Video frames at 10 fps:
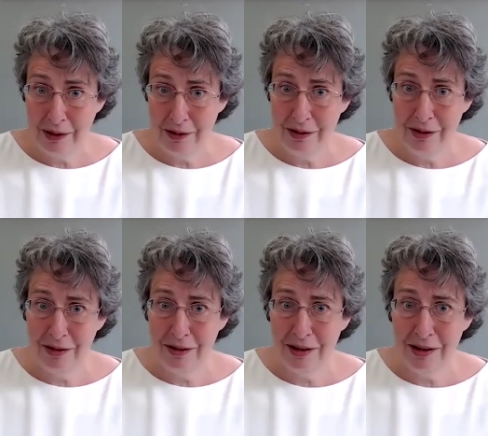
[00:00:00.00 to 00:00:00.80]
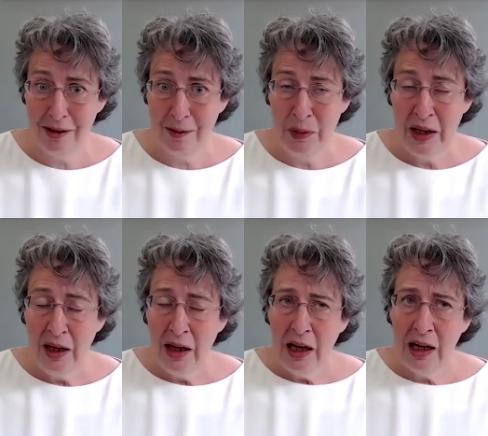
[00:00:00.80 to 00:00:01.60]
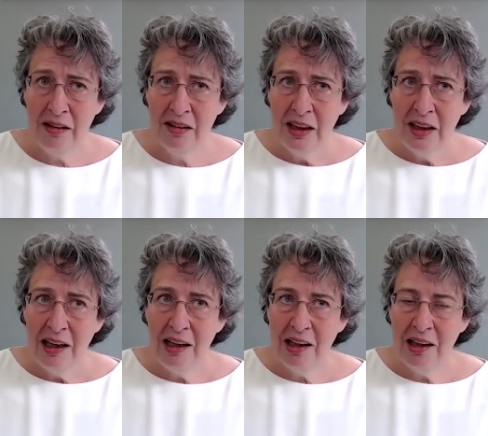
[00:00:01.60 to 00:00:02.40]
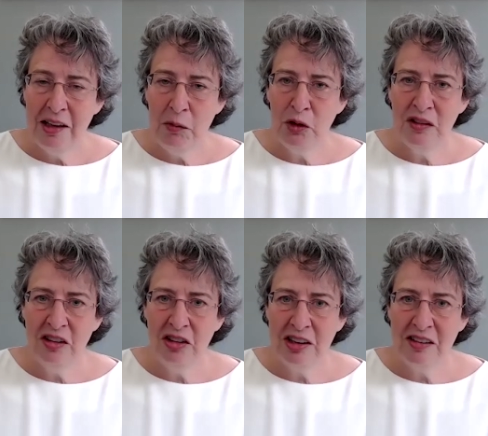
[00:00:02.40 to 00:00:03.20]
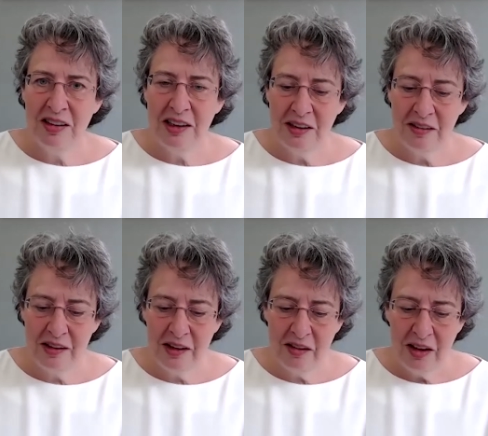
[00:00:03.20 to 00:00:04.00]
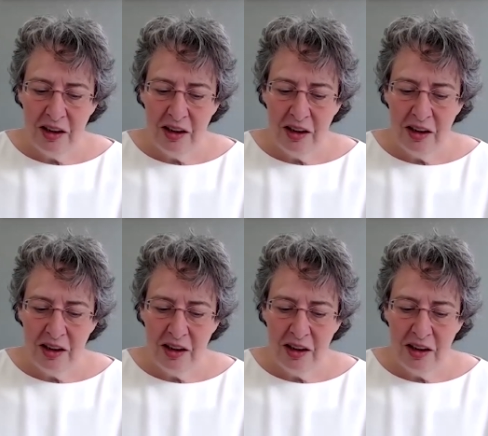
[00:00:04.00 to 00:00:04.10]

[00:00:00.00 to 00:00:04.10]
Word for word: Yeah. Um, and I, I think what's interesting is that